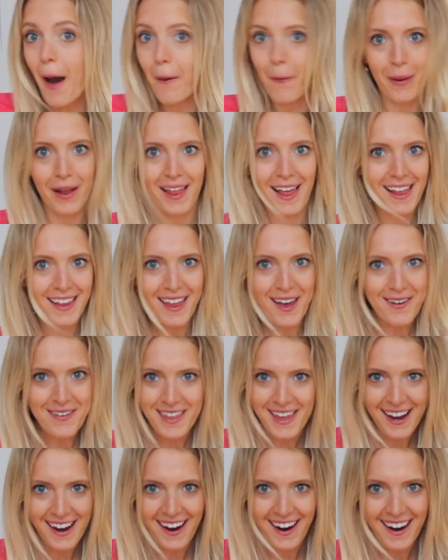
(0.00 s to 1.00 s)
Well, hello
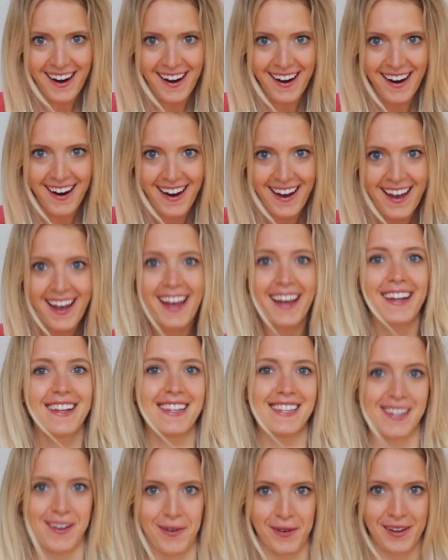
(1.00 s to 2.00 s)
there.
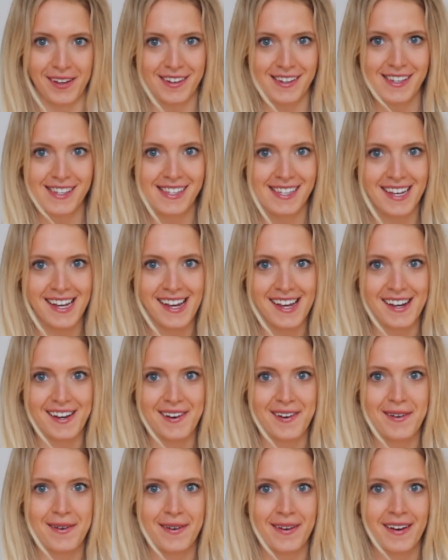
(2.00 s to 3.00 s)
It's so good to see you.
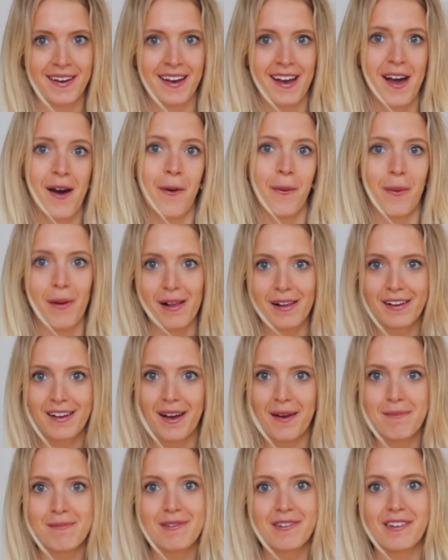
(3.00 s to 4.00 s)

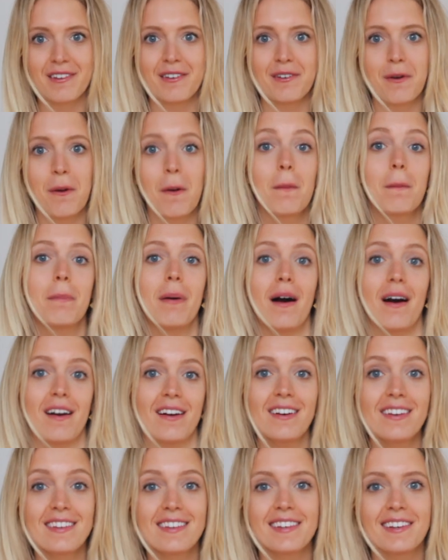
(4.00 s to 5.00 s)
Welcome to
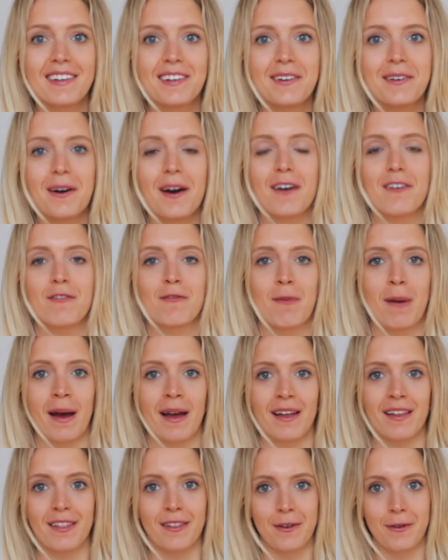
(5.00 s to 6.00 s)
part two of my
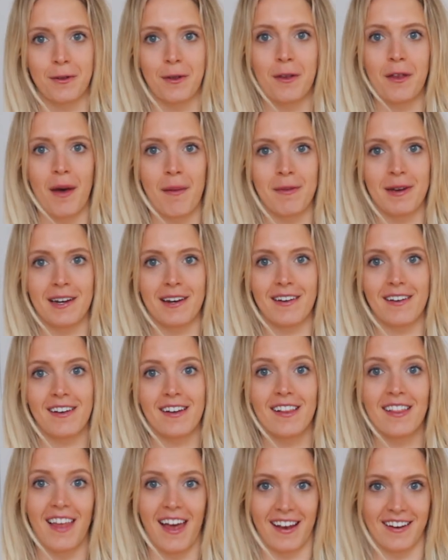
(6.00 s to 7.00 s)
Lululemon
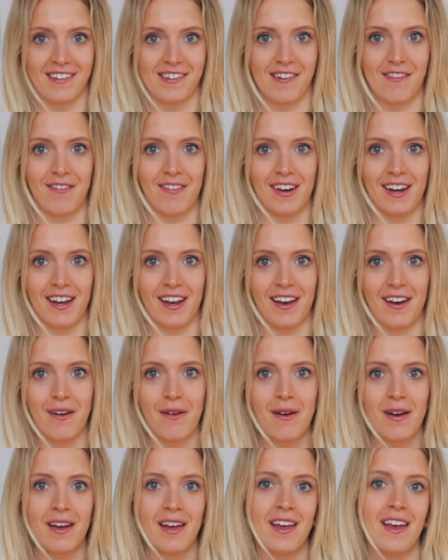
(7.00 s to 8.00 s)
collection
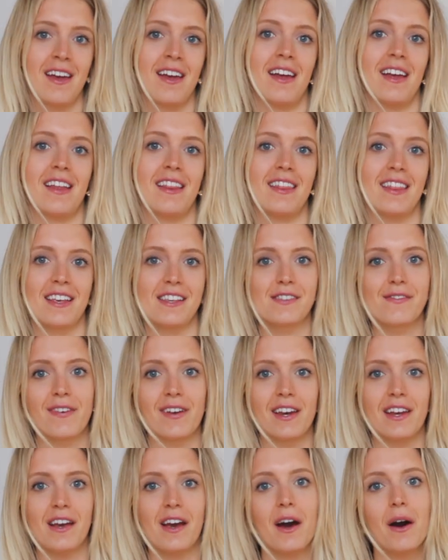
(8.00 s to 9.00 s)
video. In this
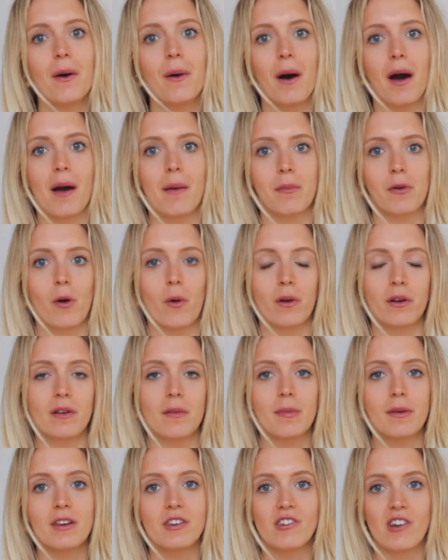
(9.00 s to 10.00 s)
video, I'm going to
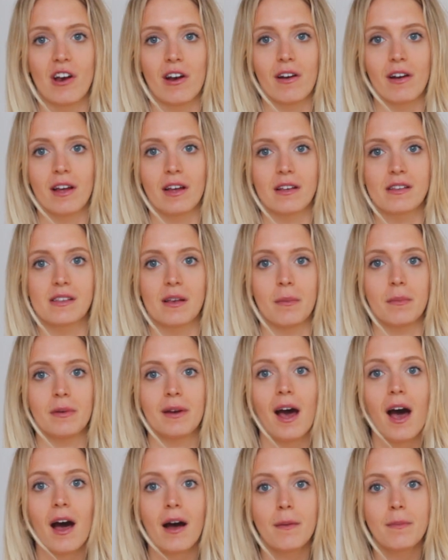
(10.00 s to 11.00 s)
be sharing some
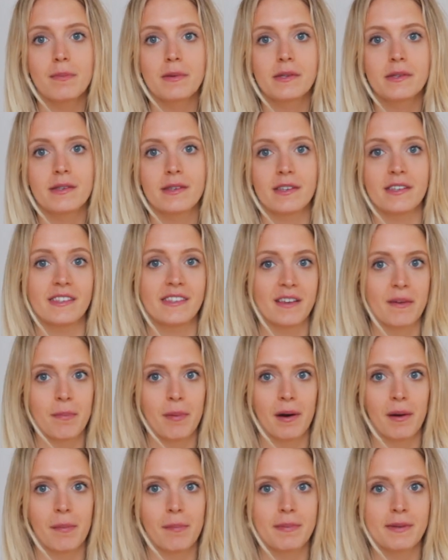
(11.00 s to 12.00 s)
tops,
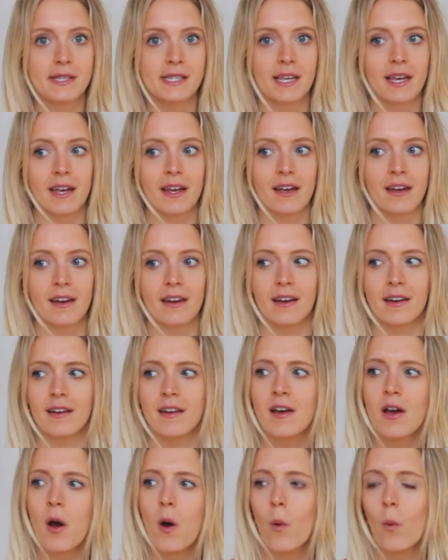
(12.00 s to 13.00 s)
zip-ups, and
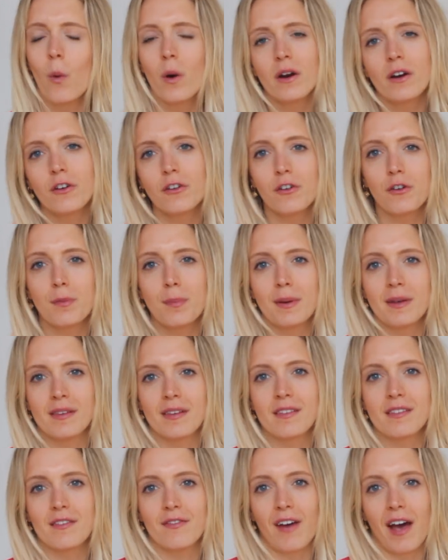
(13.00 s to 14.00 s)
one or two
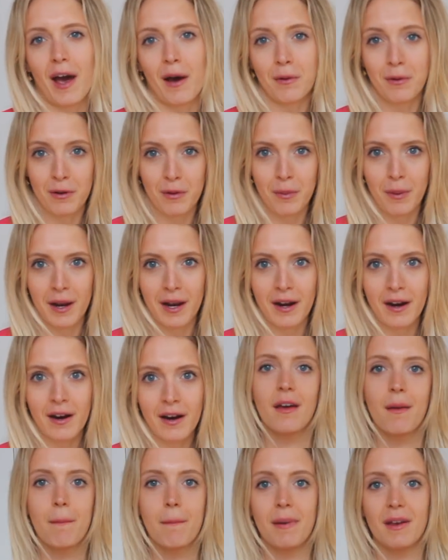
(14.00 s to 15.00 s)
pieces of outerwear.
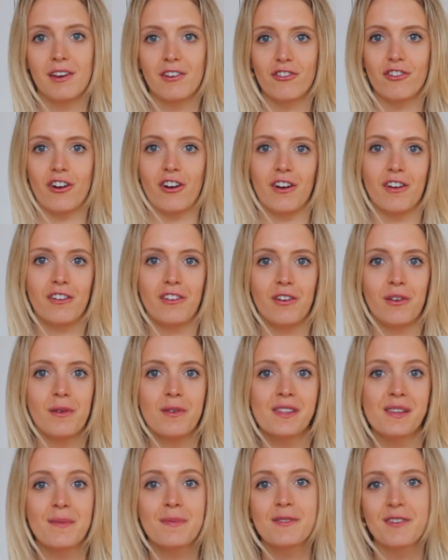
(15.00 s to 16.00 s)
Be sure to
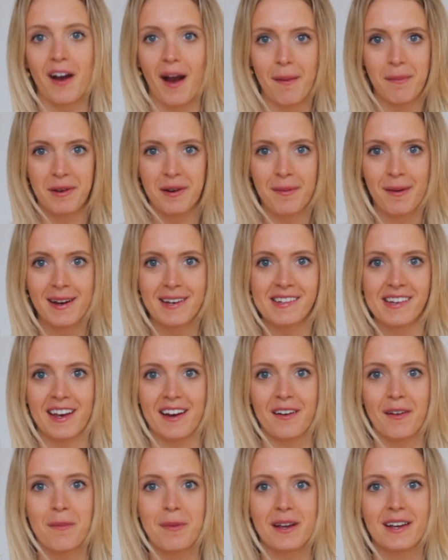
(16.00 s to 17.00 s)
subscribe to my
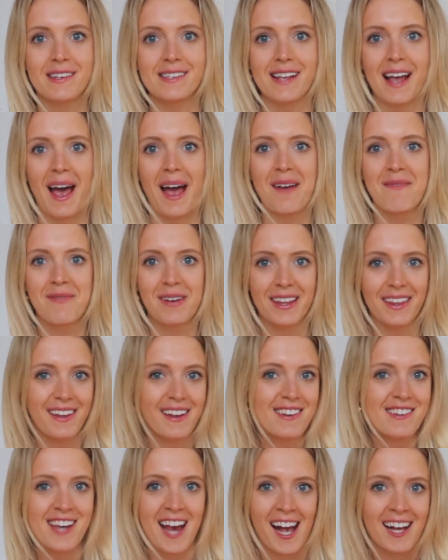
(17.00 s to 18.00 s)
channel because I'm
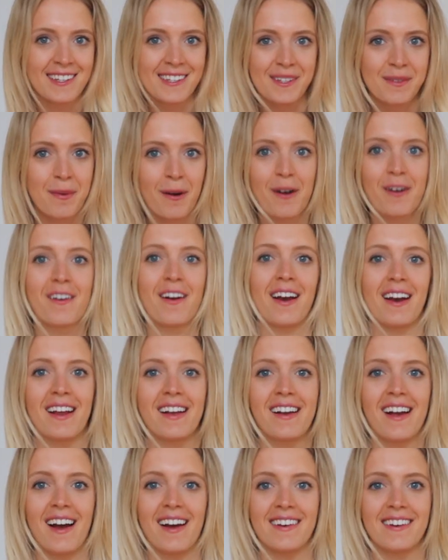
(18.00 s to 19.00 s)
really jazzed about
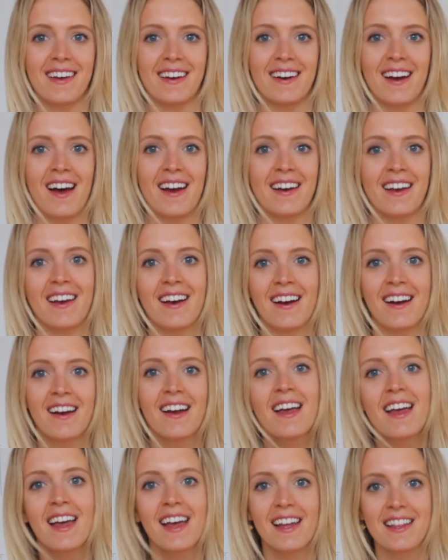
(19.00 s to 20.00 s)
creating content on
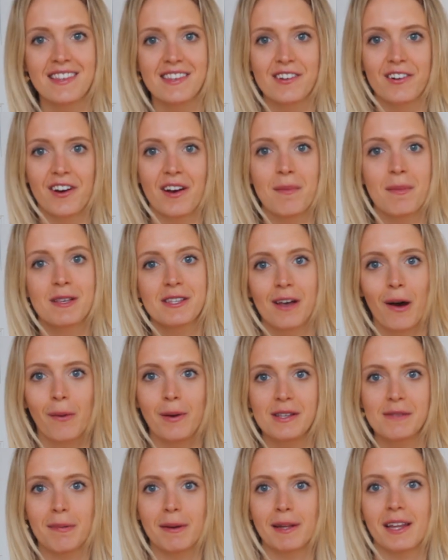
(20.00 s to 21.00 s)
here. Instagram has
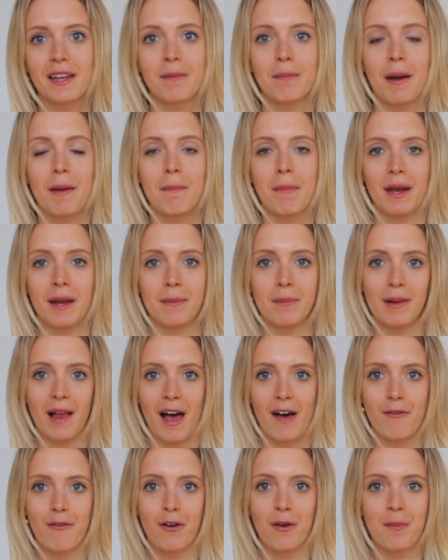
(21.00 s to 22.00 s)
always been like my main
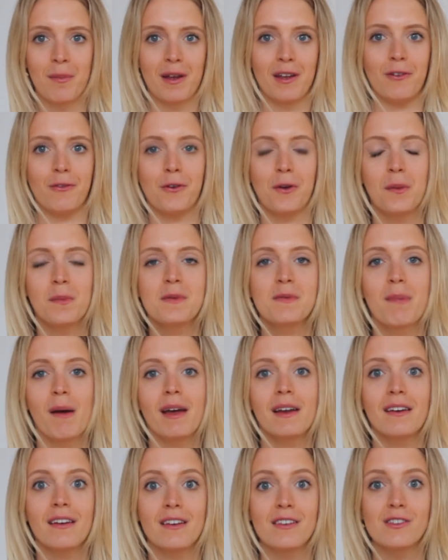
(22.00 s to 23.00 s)
platform, but YouTube's
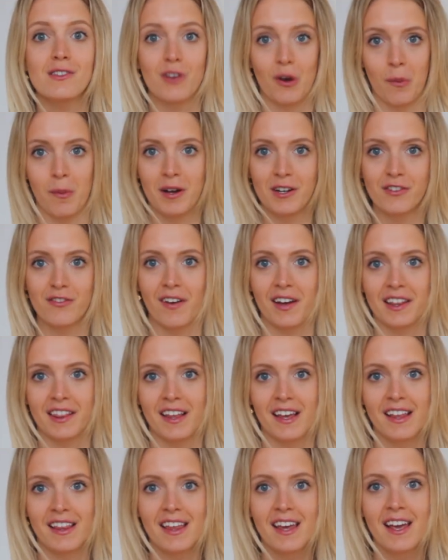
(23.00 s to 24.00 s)
been so much fun
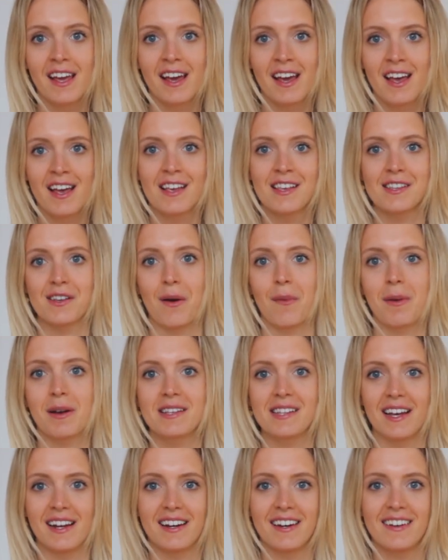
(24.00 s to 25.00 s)
lately. So I'm
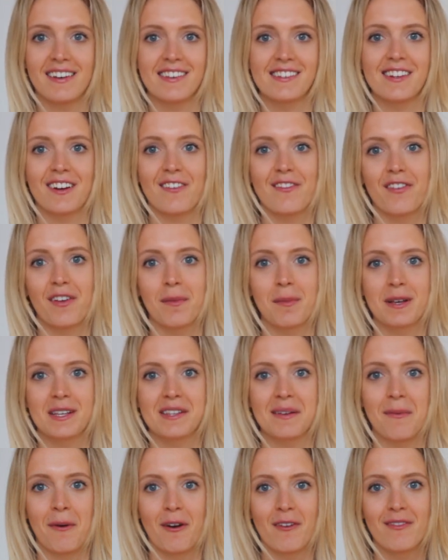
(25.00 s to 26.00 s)
excited to start filming
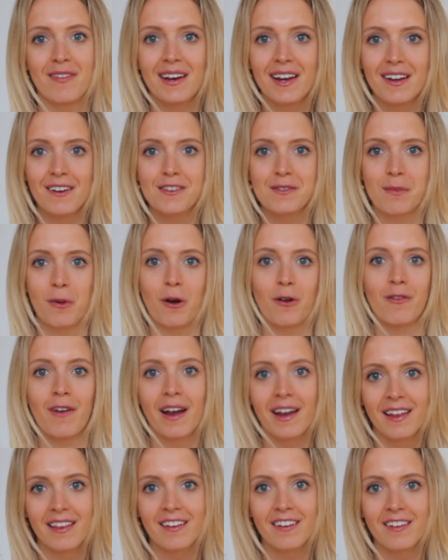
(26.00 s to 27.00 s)
some more videos more
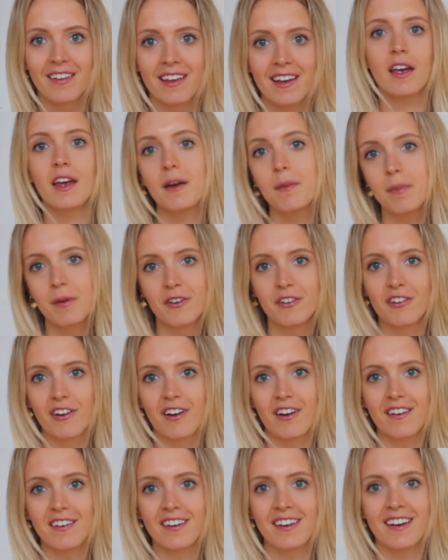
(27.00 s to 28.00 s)
regularly. And be
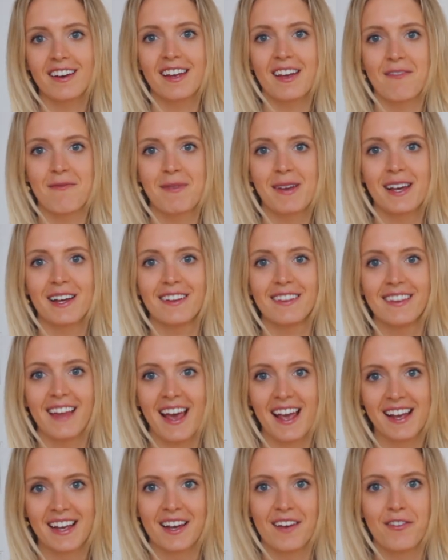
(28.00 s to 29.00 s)
sure to give me a
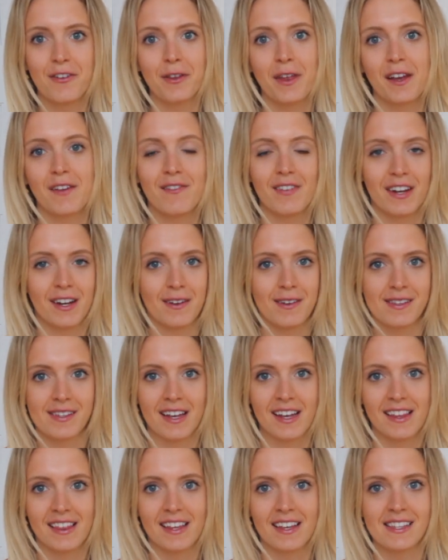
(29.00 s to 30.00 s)
like if you like videos
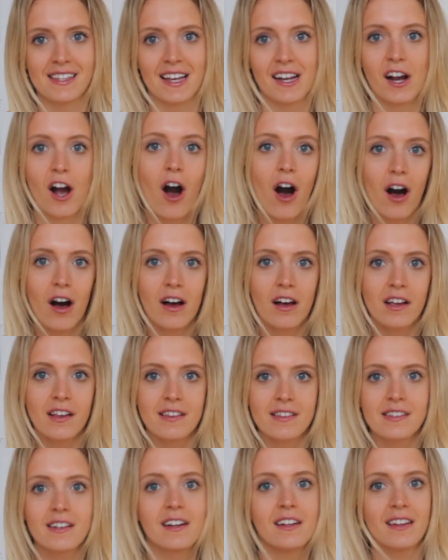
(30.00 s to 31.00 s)
like this, like
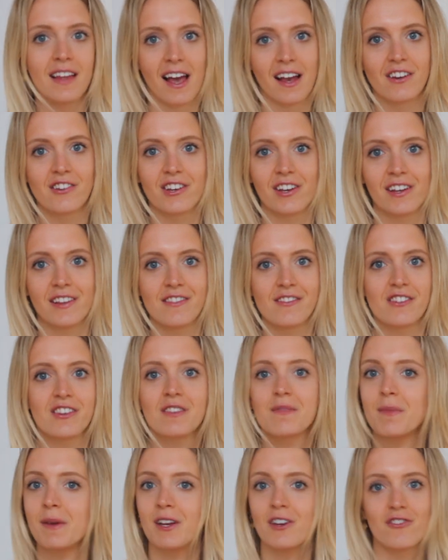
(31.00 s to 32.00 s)
hauls, collections,
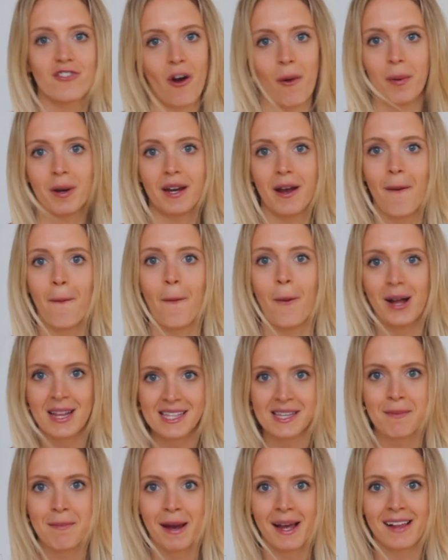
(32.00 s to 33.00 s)
just me showing you
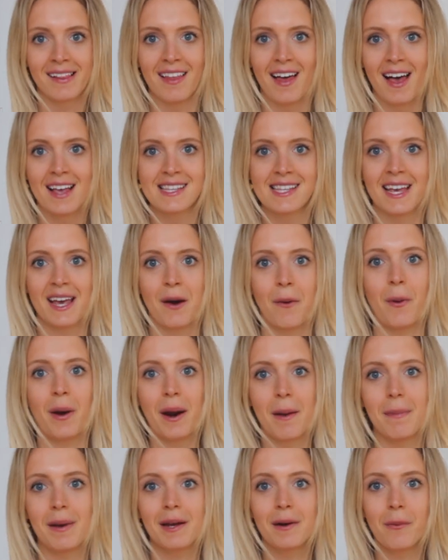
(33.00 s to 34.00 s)
what's in my closet, what
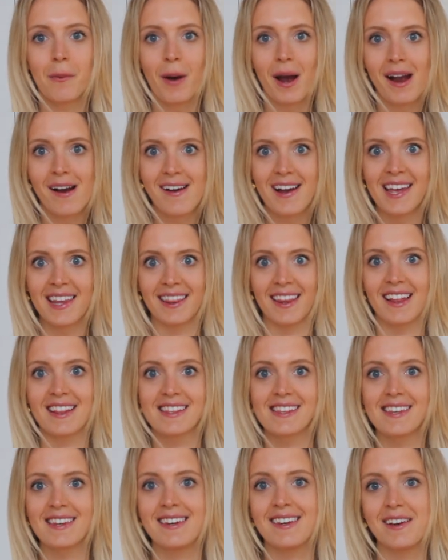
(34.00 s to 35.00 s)
I've been wearing.
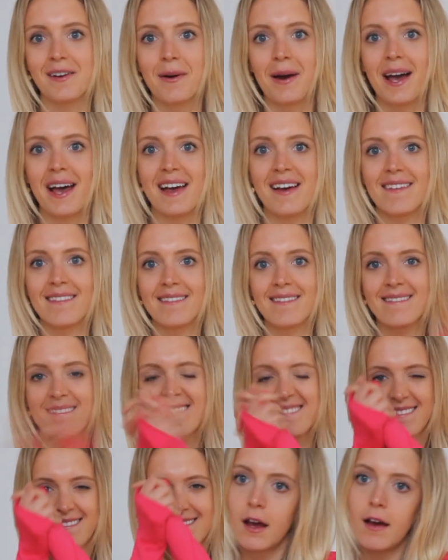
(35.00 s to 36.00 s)
Let's do it.
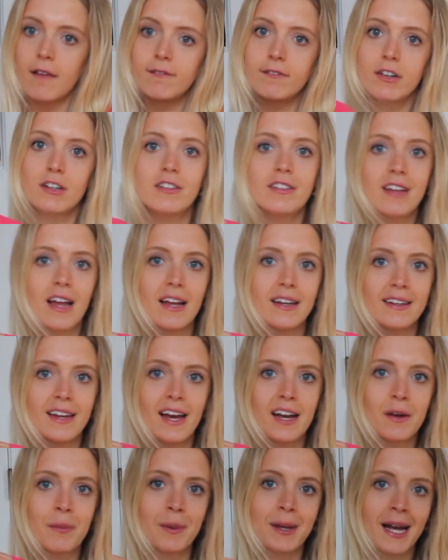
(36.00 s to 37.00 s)
First on
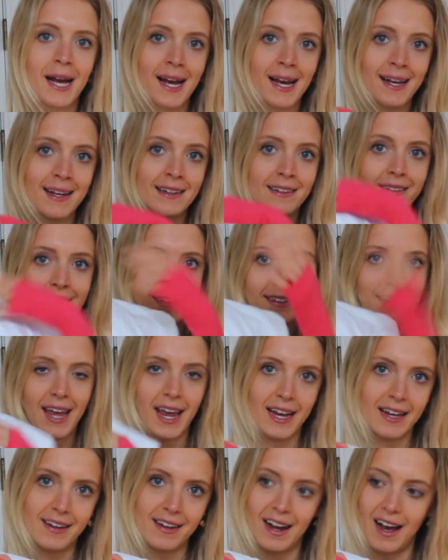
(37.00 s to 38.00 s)
deck, we got
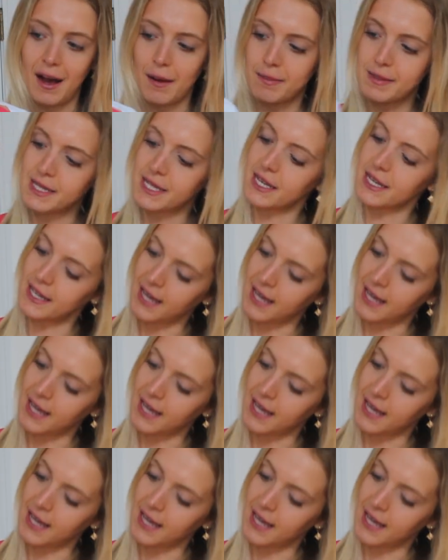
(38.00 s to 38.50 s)
tank tops.